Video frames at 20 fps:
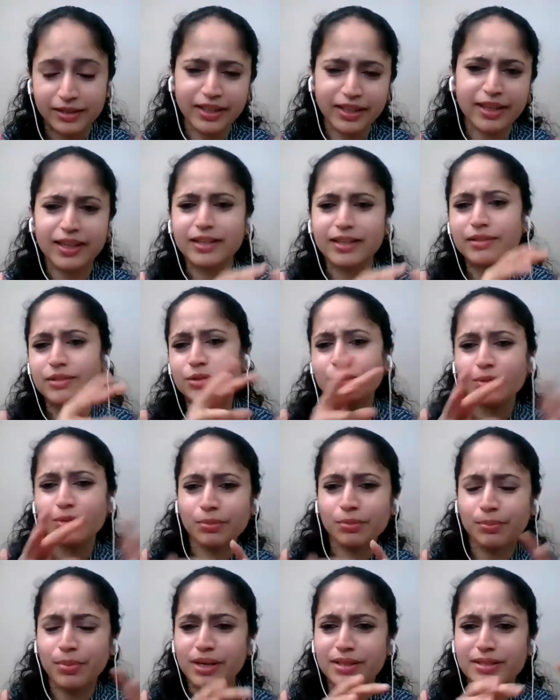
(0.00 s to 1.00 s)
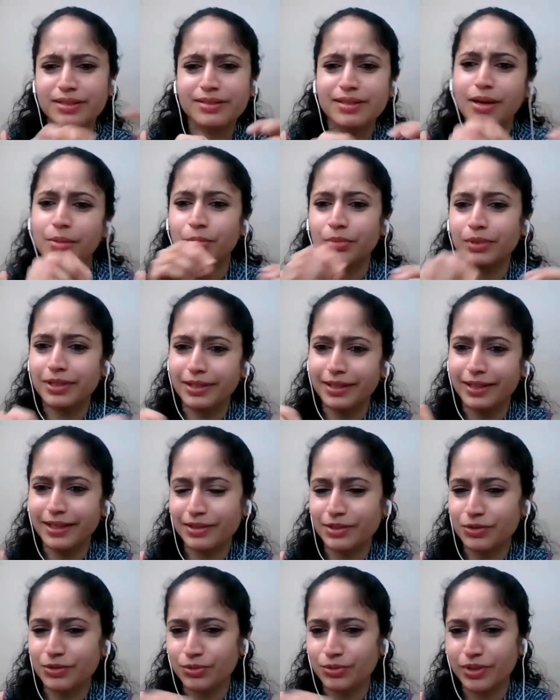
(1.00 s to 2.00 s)
they can, pass some
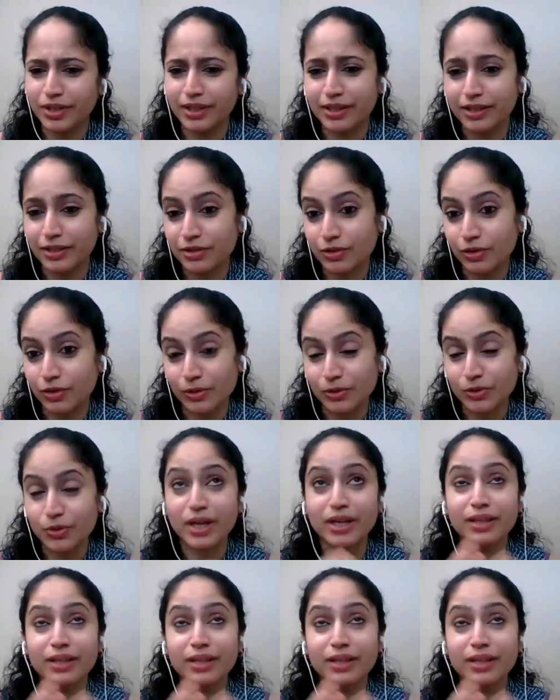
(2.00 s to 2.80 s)
traits to their kids also.